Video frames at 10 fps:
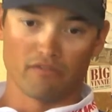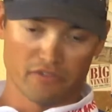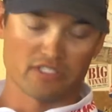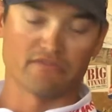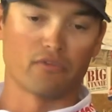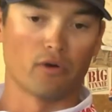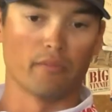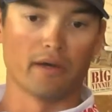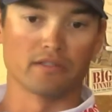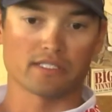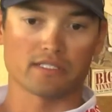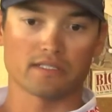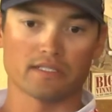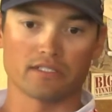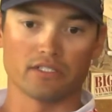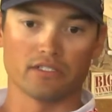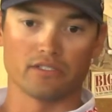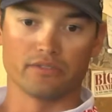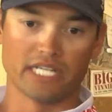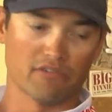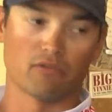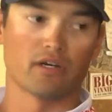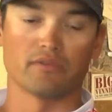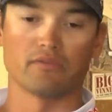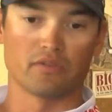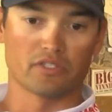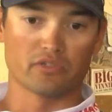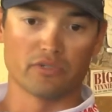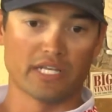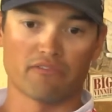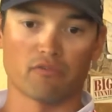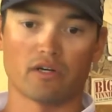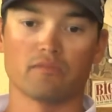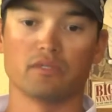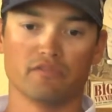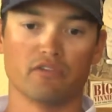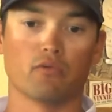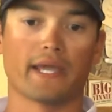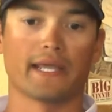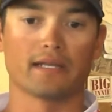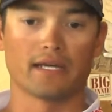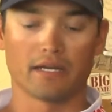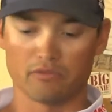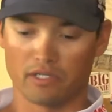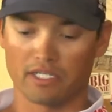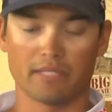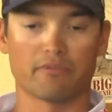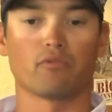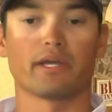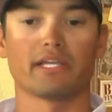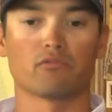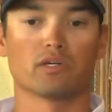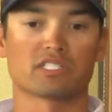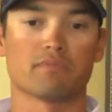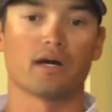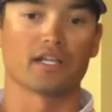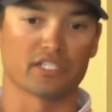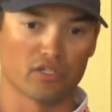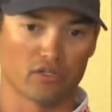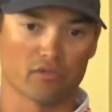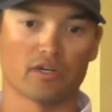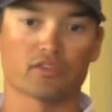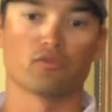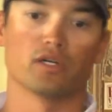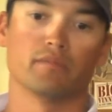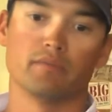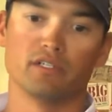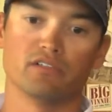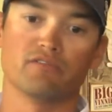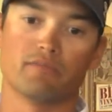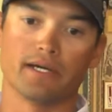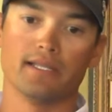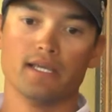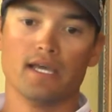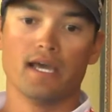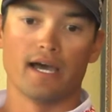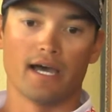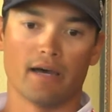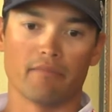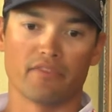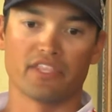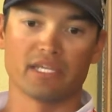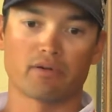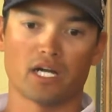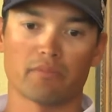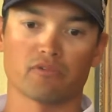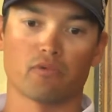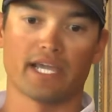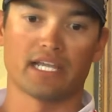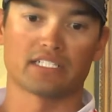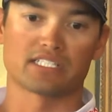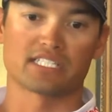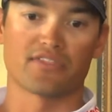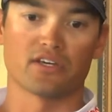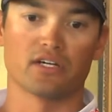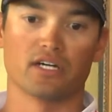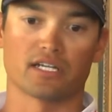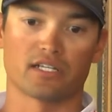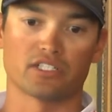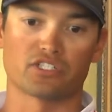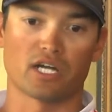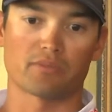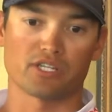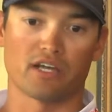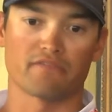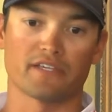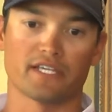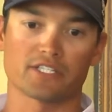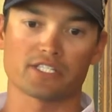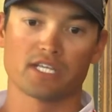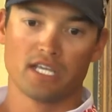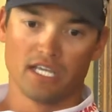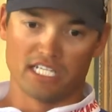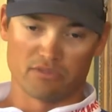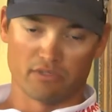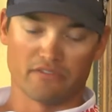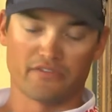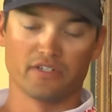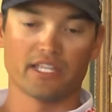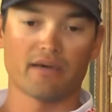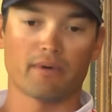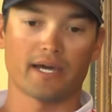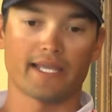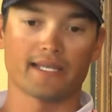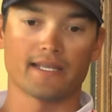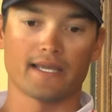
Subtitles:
first and foremost, you never want to move the weight. You want to keep the weight in one spot, and you only want the worm to move. But the proper way to set the hook on a drop shot fish is when you feel that bite,